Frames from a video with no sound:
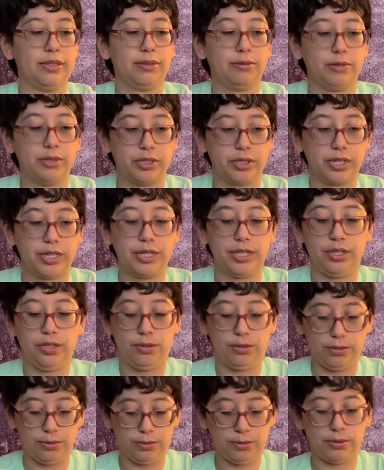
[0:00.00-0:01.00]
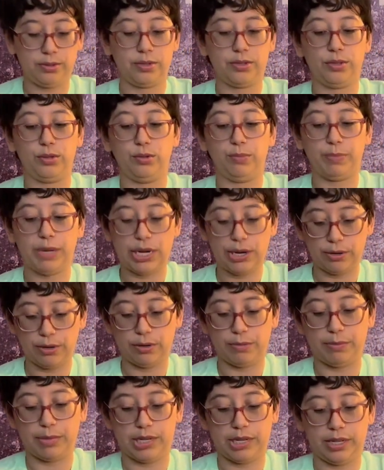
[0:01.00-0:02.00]
which I use to
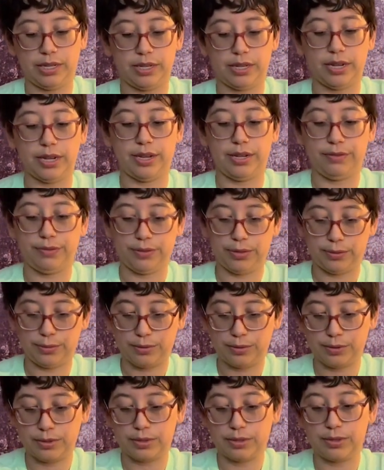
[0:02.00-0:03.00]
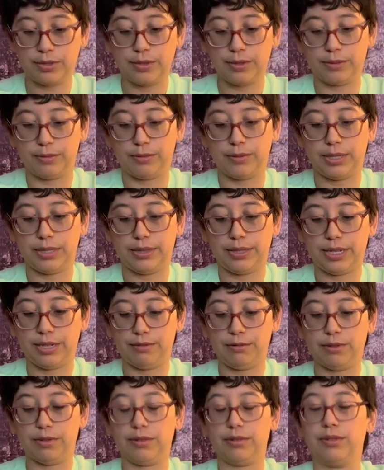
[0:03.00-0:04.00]
power my iPhones when they
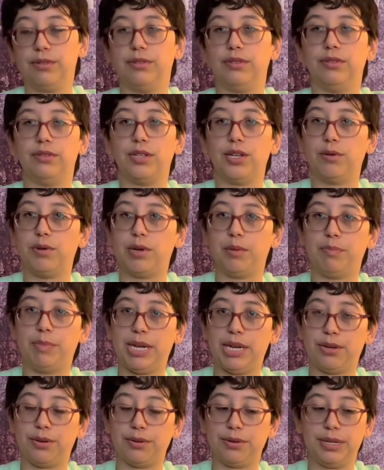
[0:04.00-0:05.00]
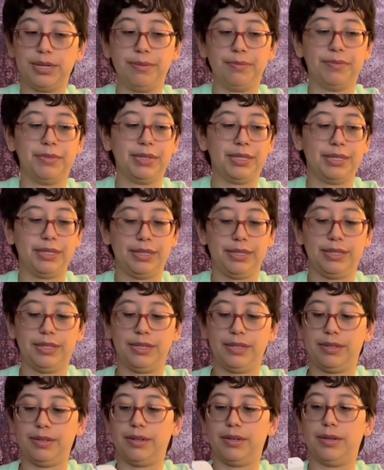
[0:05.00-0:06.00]
were low on battery.
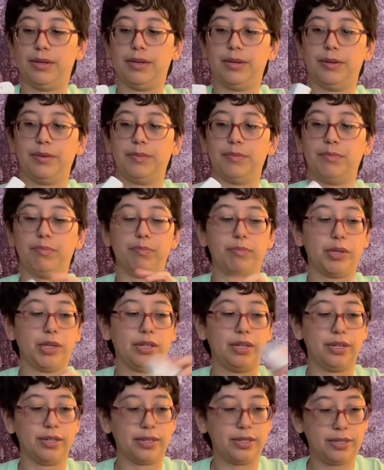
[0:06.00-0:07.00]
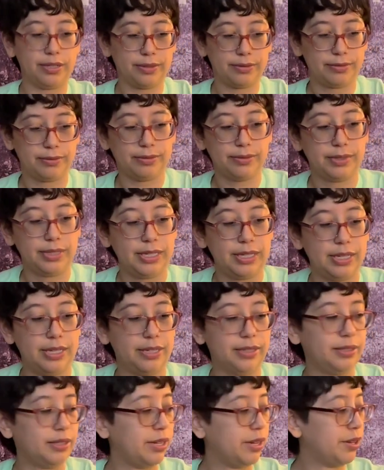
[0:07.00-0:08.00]
Plug.
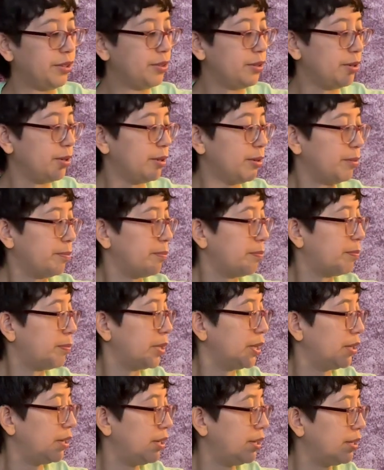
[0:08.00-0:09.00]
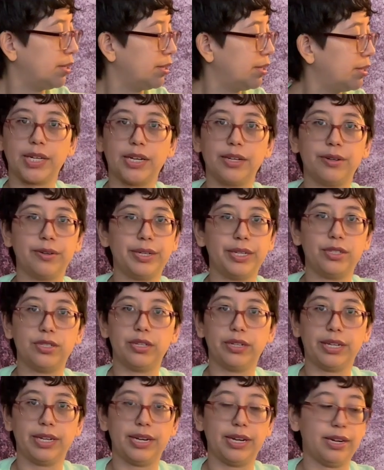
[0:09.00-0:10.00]
The other plug, I already
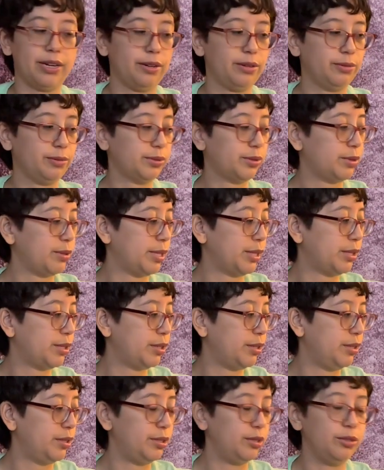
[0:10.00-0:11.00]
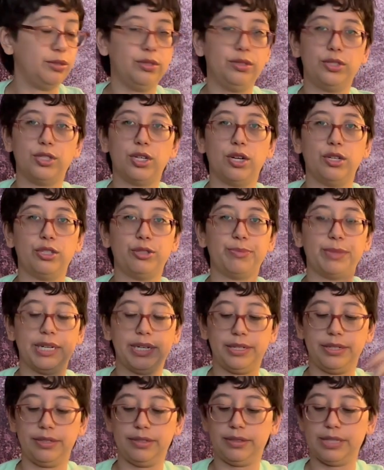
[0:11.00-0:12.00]
took it out so I could charge
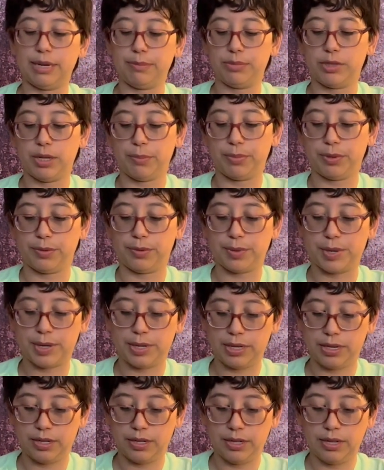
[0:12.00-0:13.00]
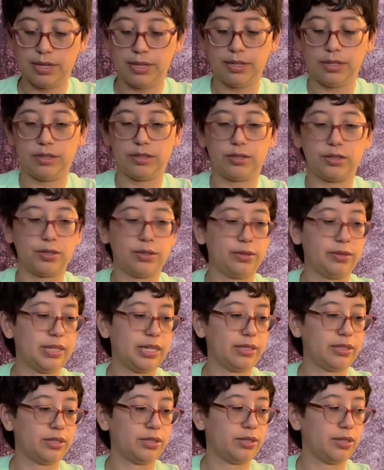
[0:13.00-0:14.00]
my laptop already, so
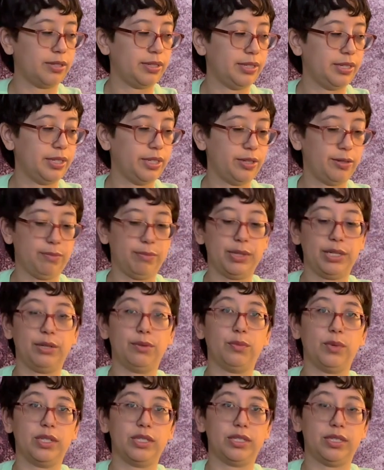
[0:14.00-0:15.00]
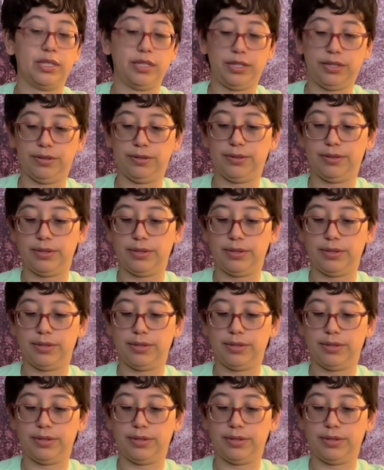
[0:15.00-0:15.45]
that's not in here, but it was in here.